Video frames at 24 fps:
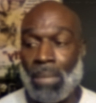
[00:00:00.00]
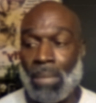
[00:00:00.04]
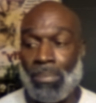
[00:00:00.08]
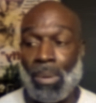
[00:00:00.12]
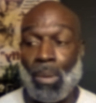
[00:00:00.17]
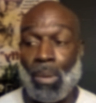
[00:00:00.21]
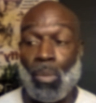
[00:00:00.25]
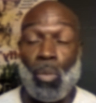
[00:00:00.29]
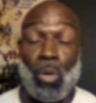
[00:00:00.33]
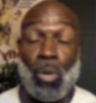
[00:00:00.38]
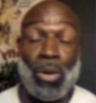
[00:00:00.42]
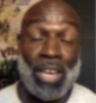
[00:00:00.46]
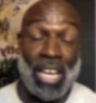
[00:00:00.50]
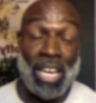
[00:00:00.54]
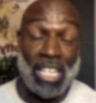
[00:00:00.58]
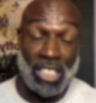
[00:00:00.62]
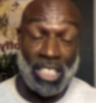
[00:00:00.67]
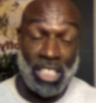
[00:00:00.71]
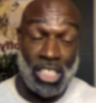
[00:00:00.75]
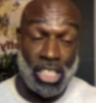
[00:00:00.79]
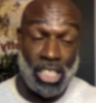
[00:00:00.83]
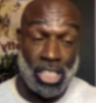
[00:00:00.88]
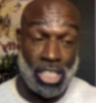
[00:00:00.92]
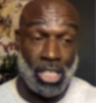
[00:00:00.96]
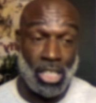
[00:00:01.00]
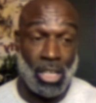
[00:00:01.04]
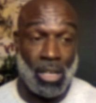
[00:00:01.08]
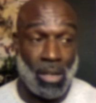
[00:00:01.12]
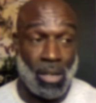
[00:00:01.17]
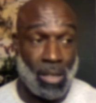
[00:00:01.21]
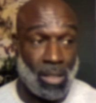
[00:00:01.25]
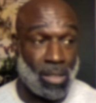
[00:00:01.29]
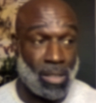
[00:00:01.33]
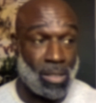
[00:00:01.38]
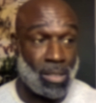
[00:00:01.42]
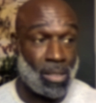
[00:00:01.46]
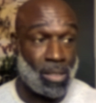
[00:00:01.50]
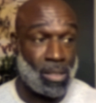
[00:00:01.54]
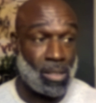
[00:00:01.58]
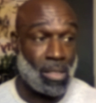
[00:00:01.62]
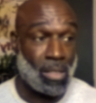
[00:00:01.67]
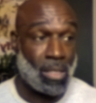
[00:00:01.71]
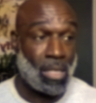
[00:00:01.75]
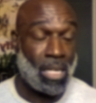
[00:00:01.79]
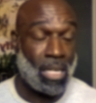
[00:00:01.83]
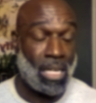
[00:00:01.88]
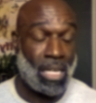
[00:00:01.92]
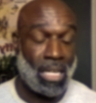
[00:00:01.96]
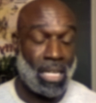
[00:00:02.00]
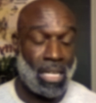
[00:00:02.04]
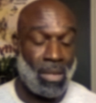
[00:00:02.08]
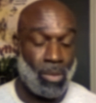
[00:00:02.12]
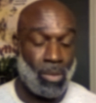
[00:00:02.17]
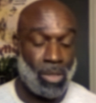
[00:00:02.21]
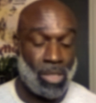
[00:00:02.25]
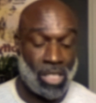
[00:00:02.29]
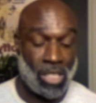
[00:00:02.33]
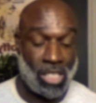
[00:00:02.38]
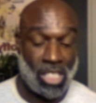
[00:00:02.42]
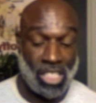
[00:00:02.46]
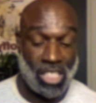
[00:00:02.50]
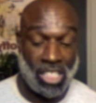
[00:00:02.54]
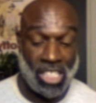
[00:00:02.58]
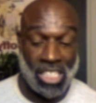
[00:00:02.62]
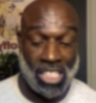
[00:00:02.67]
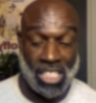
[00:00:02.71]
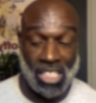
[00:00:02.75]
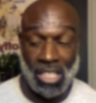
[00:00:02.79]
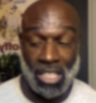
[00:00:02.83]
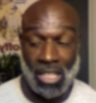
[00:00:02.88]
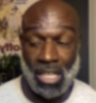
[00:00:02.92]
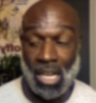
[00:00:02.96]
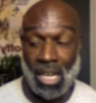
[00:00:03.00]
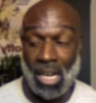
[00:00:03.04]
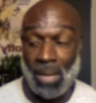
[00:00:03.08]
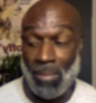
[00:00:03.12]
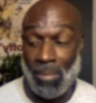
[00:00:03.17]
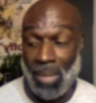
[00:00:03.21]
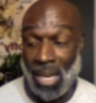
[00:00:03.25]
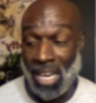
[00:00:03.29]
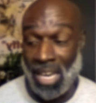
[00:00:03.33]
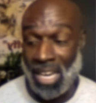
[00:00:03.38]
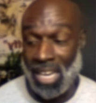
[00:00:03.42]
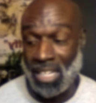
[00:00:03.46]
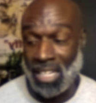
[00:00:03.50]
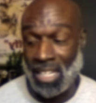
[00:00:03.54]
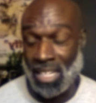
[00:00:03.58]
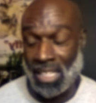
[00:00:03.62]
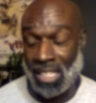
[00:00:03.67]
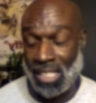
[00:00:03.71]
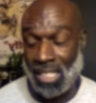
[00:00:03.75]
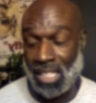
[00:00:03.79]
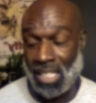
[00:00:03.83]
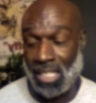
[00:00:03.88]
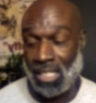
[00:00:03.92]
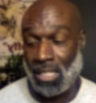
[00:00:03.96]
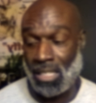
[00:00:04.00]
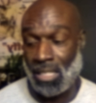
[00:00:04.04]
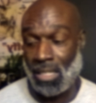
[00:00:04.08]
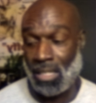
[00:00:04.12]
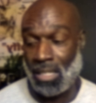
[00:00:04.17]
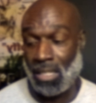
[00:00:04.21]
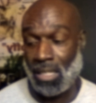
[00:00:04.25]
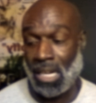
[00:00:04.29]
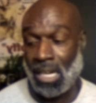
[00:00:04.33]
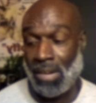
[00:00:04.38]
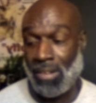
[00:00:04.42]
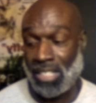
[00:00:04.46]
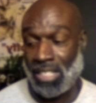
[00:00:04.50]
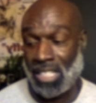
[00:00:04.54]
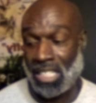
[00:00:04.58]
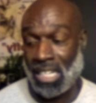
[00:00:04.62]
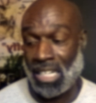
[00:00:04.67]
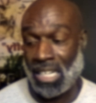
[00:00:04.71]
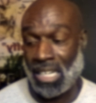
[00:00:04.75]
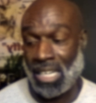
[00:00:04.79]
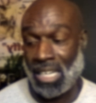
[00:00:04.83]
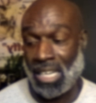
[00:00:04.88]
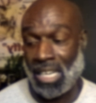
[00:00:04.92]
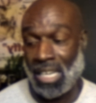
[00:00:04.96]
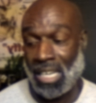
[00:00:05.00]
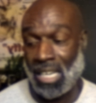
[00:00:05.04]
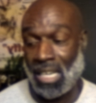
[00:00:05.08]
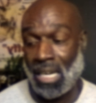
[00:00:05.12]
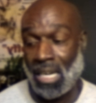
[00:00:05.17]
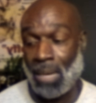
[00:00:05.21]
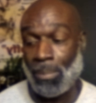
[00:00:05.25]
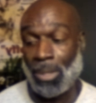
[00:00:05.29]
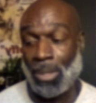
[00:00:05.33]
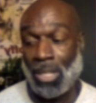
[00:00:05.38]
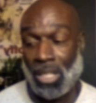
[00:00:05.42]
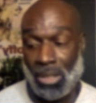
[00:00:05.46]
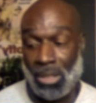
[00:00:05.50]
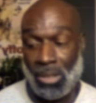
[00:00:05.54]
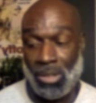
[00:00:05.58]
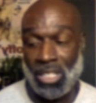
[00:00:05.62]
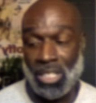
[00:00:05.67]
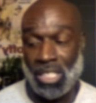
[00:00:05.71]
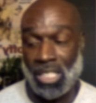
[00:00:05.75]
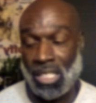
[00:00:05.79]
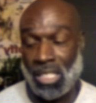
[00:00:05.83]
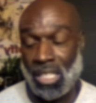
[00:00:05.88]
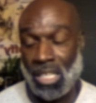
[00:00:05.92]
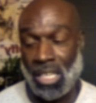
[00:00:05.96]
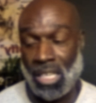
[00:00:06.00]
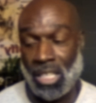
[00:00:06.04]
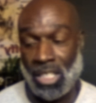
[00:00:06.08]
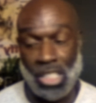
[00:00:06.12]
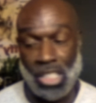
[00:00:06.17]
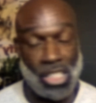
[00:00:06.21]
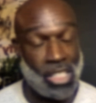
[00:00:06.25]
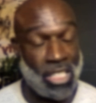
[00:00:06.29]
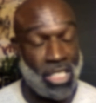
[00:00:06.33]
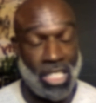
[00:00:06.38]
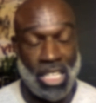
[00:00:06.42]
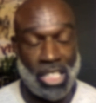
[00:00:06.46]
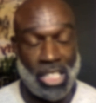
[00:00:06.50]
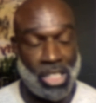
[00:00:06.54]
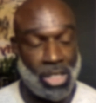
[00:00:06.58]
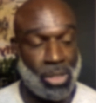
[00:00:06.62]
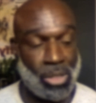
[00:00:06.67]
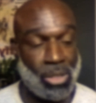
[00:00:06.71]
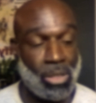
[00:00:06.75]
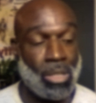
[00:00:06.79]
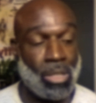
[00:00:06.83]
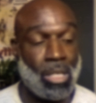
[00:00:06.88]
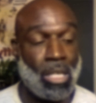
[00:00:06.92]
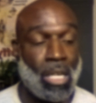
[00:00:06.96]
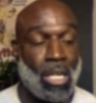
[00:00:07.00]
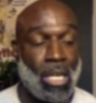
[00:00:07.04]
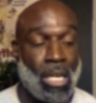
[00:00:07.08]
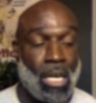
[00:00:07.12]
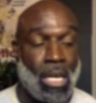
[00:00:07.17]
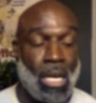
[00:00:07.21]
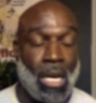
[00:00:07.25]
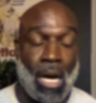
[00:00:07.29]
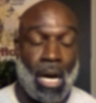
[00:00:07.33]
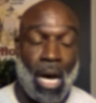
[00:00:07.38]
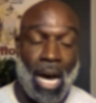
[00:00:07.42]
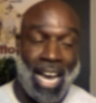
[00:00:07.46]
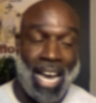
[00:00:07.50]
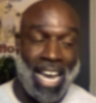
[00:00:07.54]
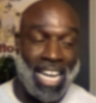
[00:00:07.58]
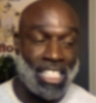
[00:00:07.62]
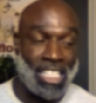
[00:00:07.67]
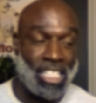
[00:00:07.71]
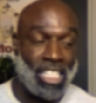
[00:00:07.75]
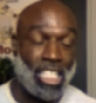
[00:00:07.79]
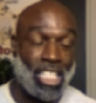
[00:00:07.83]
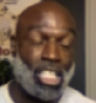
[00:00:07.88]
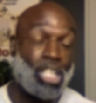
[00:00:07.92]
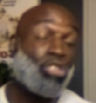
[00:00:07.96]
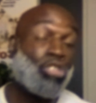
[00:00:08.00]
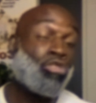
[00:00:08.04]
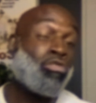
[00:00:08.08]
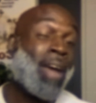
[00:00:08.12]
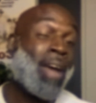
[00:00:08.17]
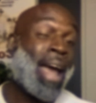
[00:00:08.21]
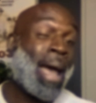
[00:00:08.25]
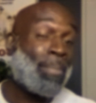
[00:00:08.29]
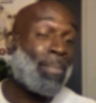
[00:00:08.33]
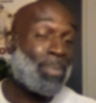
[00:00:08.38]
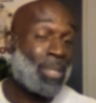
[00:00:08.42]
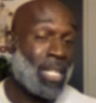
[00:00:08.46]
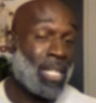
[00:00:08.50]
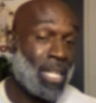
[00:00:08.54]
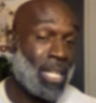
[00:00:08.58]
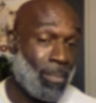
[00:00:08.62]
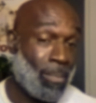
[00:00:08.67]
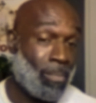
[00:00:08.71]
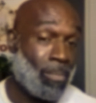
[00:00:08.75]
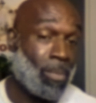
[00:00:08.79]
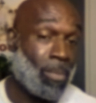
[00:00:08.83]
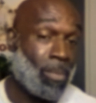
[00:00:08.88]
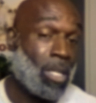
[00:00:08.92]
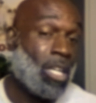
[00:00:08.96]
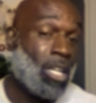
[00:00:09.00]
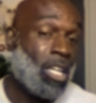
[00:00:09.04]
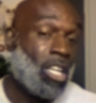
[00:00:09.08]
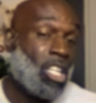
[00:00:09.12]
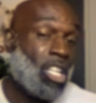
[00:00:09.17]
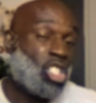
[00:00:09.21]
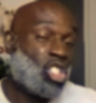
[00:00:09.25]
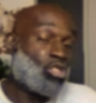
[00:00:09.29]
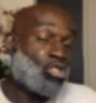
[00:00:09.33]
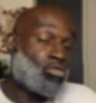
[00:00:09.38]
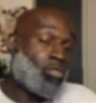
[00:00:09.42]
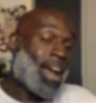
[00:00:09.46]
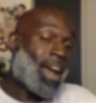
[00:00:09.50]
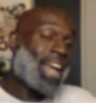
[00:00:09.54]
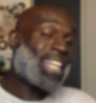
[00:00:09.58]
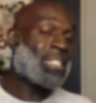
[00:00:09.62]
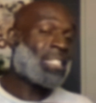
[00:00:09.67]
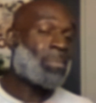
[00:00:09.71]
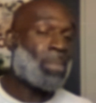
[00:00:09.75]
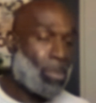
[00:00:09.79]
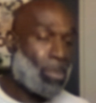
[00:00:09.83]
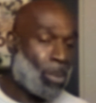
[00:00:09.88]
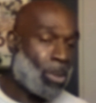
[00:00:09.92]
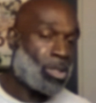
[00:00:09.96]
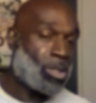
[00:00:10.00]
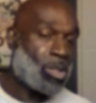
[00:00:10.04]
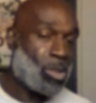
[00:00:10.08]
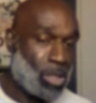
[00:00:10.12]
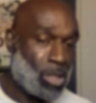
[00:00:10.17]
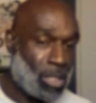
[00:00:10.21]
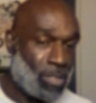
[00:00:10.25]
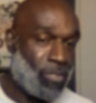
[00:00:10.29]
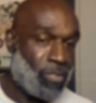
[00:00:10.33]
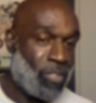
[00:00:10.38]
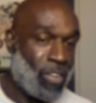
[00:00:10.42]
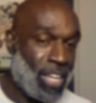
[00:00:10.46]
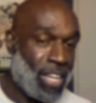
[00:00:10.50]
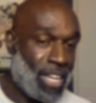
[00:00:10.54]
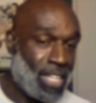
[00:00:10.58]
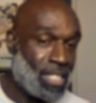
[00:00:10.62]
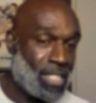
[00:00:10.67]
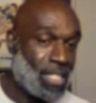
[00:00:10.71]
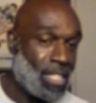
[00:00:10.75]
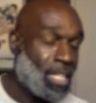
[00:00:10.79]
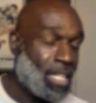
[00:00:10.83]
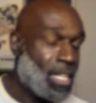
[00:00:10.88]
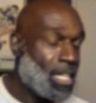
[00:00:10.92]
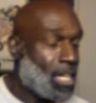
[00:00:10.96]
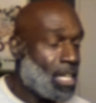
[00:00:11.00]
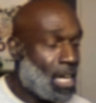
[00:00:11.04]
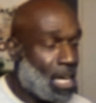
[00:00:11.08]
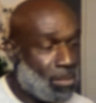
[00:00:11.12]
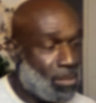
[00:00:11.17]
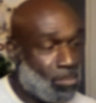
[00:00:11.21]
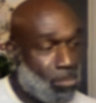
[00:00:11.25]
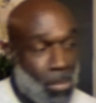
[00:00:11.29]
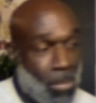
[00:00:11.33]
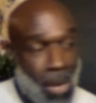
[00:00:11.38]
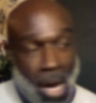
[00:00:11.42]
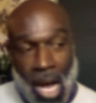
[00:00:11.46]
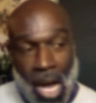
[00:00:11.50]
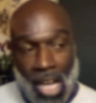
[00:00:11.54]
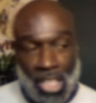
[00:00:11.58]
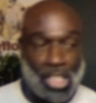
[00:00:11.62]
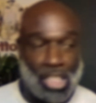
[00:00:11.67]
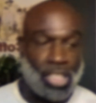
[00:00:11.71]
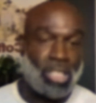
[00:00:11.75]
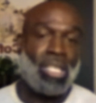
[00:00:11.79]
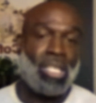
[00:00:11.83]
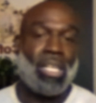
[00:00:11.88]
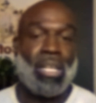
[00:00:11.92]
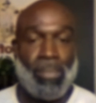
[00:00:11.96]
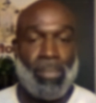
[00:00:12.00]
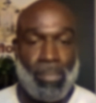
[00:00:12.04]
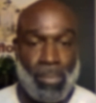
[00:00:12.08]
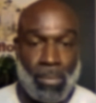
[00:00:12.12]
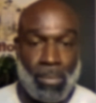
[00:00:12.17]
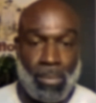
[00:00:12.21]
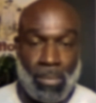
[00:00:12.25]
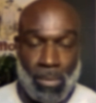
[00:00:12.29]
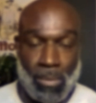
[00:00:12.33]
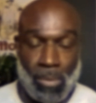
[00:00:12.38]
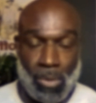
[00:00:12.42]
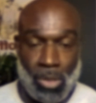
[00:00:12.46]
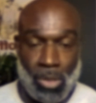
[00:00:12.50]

But we actually shot, and it was a suggestion that I made. I said to the director Claire, "I'm going to do this thing." She said, "Yeah, sure." I actually grabbed him, dragged him up onto his feet, and marched him